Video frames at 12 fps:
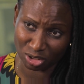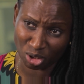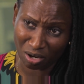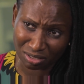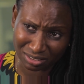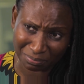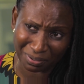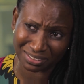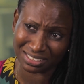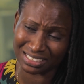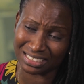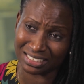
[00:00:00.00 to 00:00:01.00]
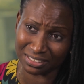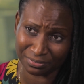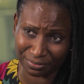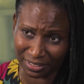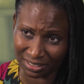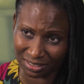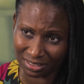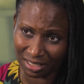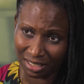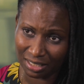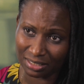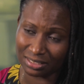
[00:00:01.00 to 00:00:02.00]
and talks about the difference
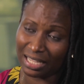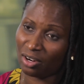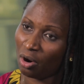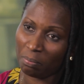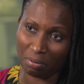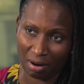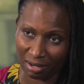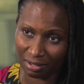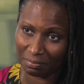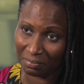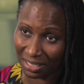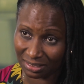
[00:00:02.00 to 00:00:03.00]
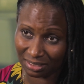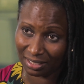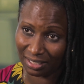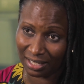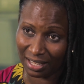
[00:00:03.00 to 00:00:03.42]
that our product makes in their